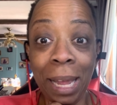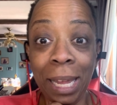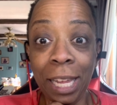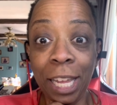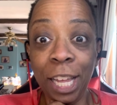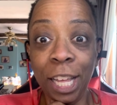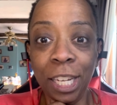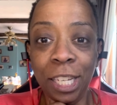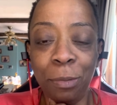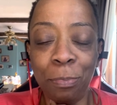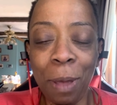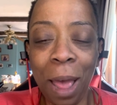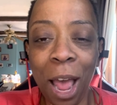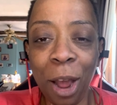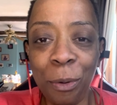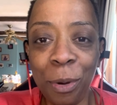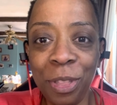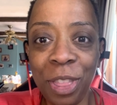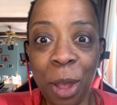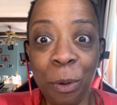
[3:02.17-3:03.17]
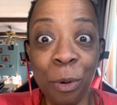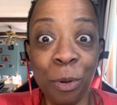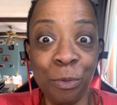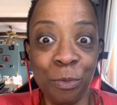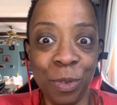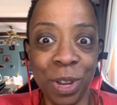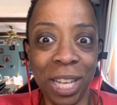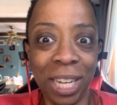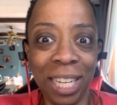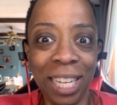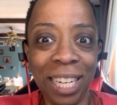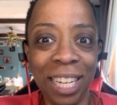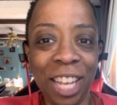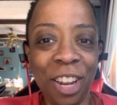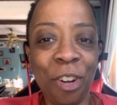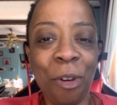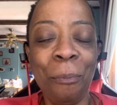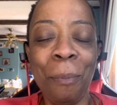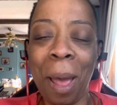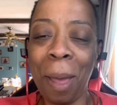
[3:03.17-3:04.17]
kids back when they were really
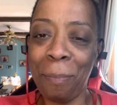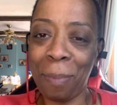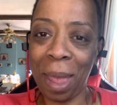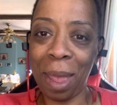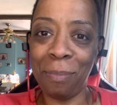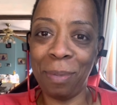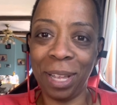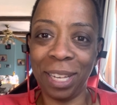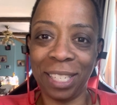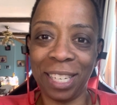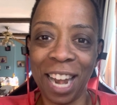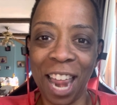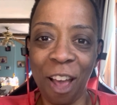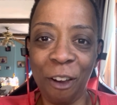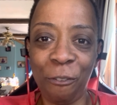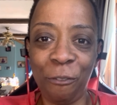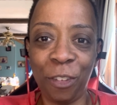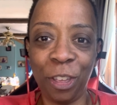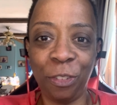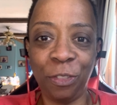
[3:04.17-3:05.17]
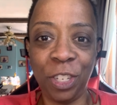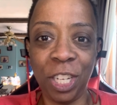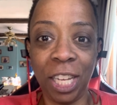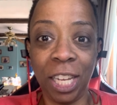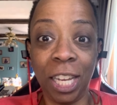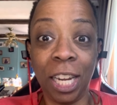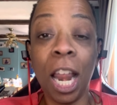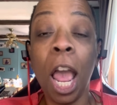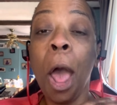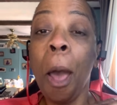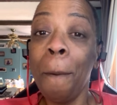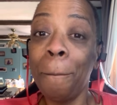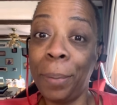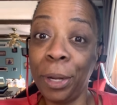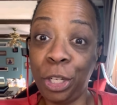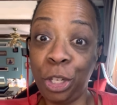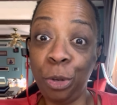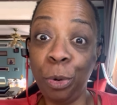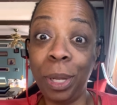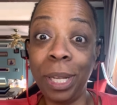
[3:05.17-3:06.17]
little. My baby is now 15,
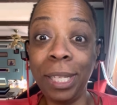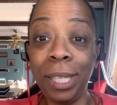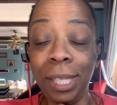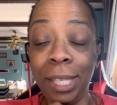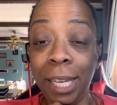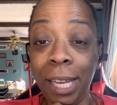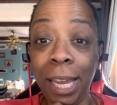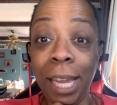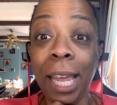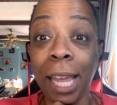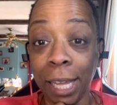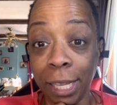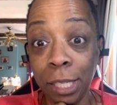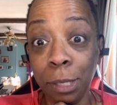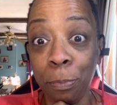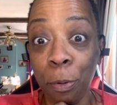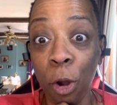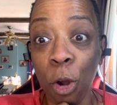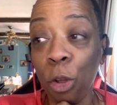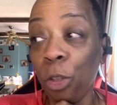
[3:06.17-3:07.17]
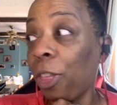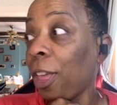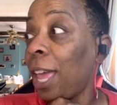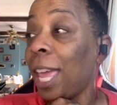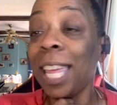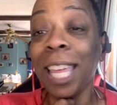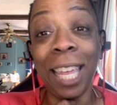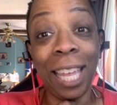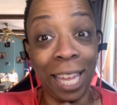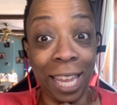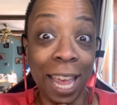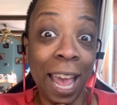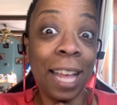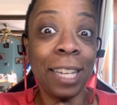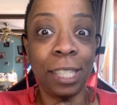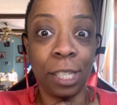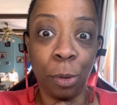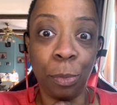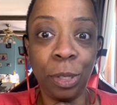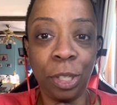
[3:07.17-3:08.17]
but you can see his birth,
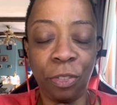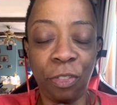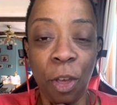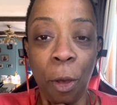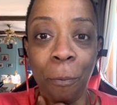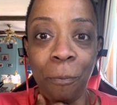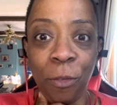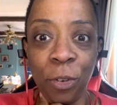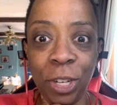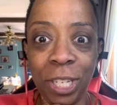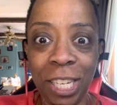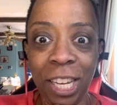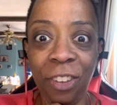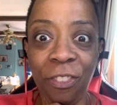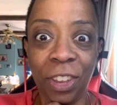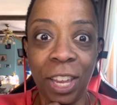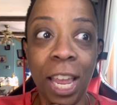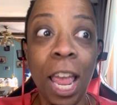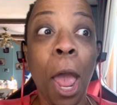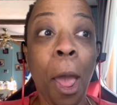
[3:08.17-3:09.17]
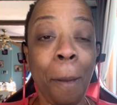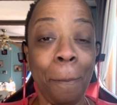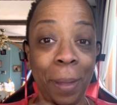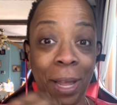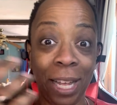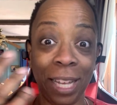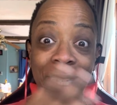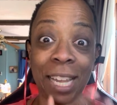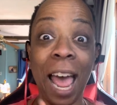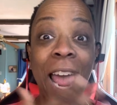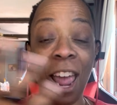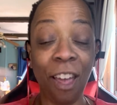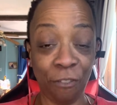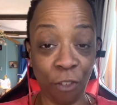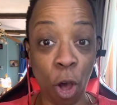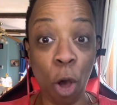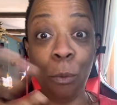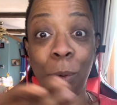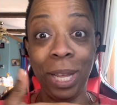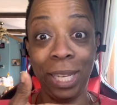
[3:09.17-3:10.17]
Yes, it was filmed for TV because I have
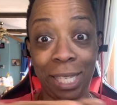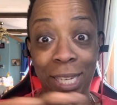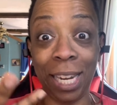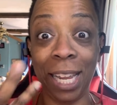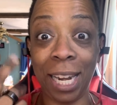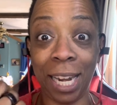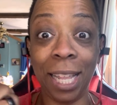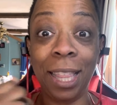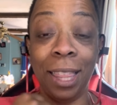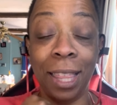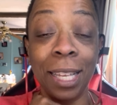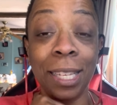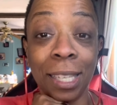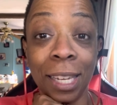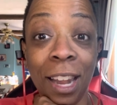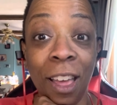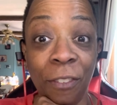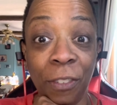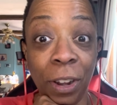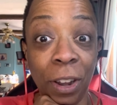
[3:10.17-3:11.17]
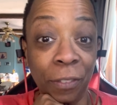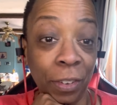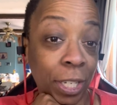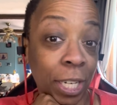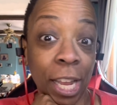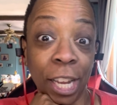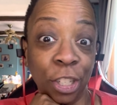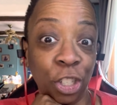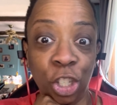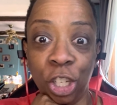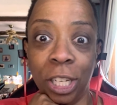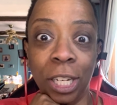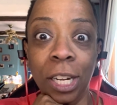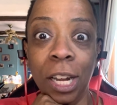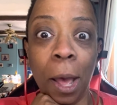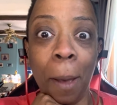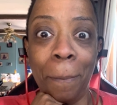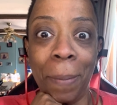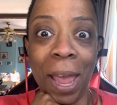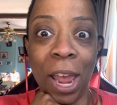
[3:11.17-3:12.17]
always needed this level of attention,
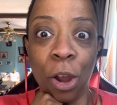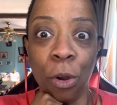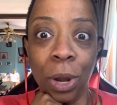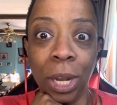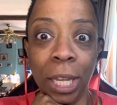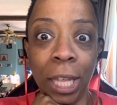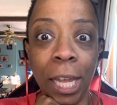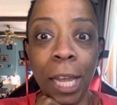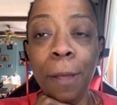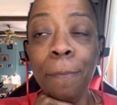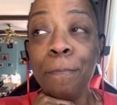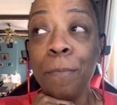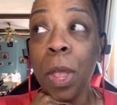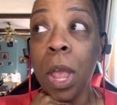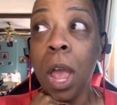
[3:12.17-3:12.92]
apparently.